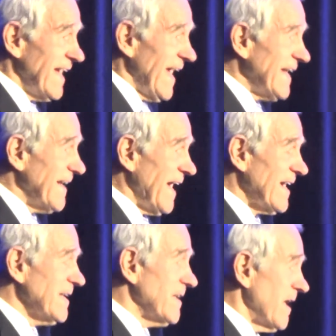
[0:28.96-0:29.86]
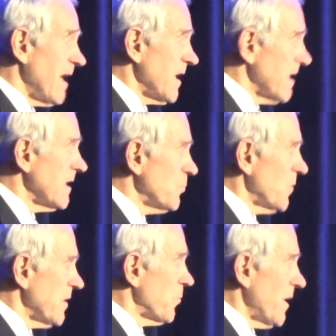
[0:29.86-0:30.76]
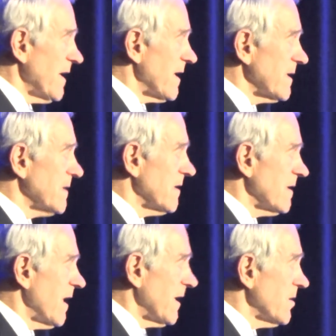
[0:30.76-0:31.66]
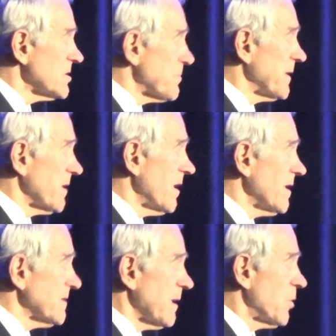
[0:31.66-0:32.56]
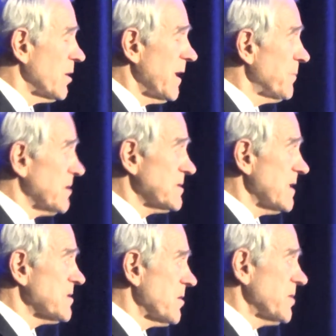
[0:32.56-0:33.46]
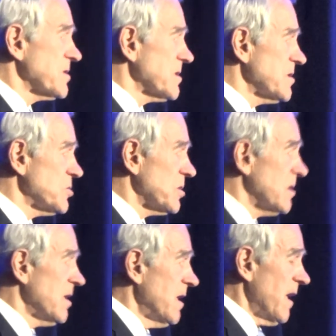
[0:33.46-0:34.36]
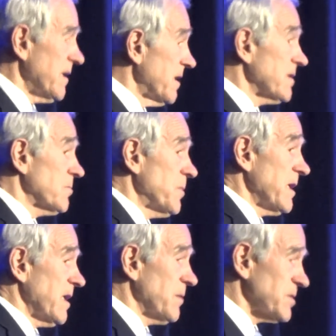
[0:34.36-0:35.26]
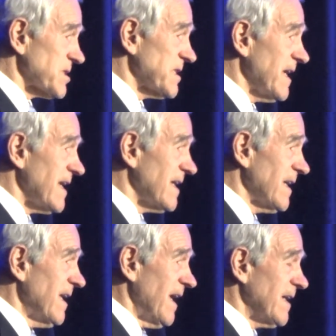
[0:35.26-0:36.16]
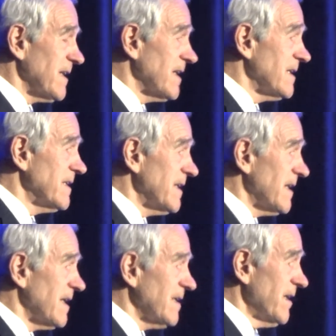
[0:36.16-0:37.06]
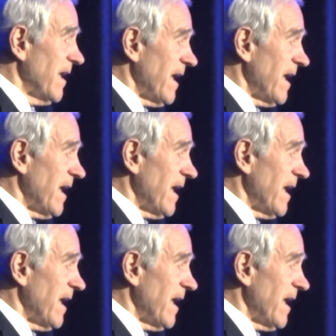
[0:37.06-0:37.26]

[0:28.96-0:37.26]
And I, I in, a, in a way, I, I don't spend a lot of time on that because that's their decision. I think they're making a mistake, and uh,